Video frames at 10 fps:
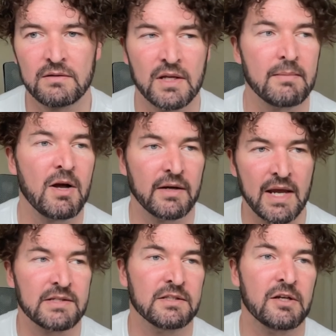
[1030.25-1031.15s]
Like, the market
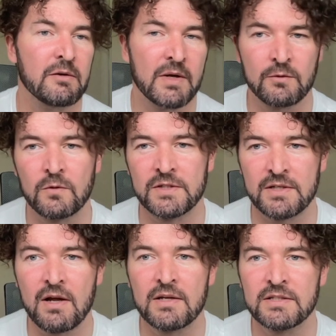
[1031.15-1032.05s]
has to go where the orders
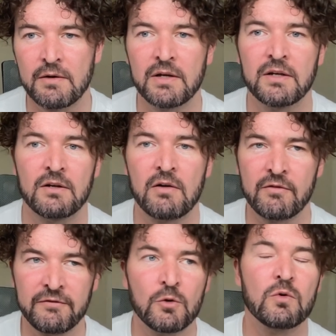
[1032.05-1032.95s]
are, so it can either
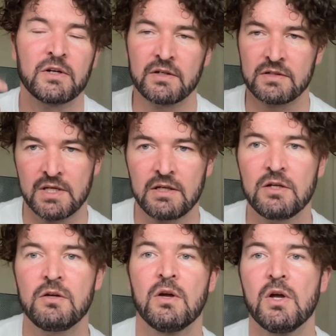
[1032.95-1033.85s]
fuel and
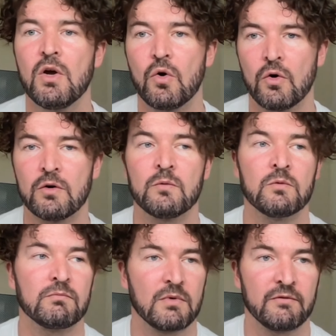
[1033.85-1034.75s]
continue or it
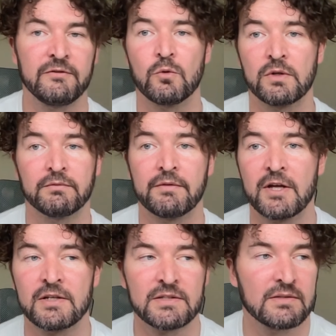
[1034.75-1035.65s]
will fuel and
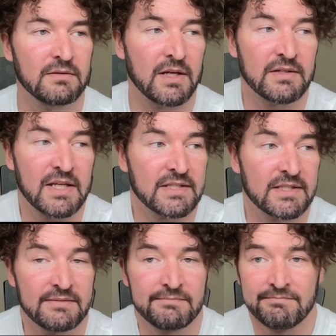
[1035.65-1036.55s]
reverse. Like,
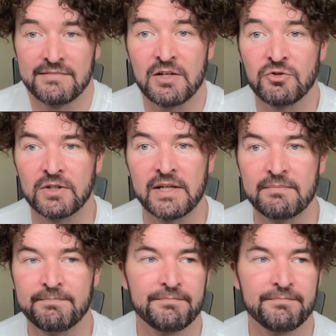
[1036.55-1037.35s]
that's literally it.